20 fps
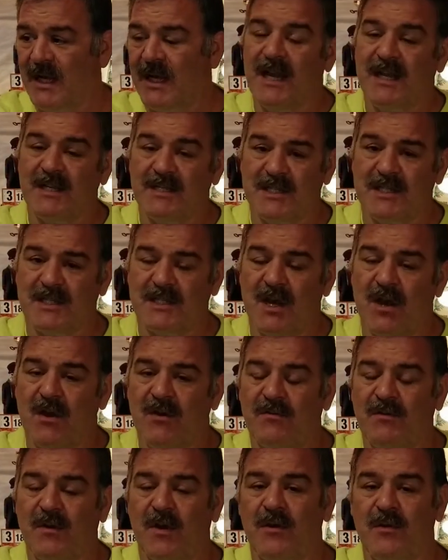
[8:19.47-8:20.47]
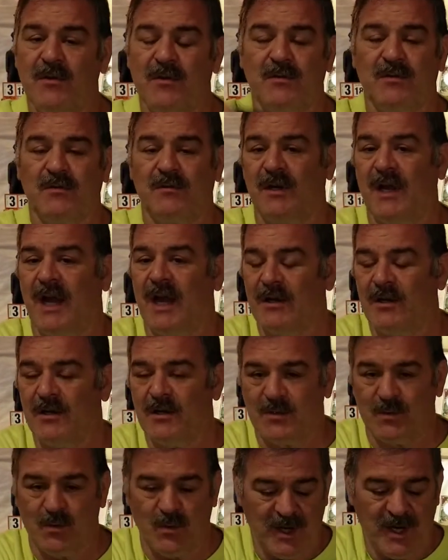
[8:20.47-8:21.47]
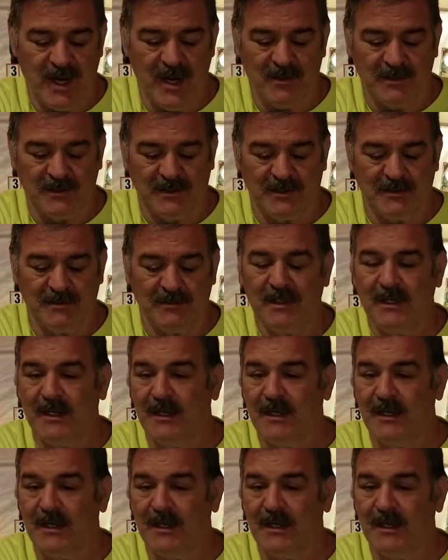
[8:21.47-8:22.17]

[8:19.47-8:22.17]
has a cell phone or God knows what else. And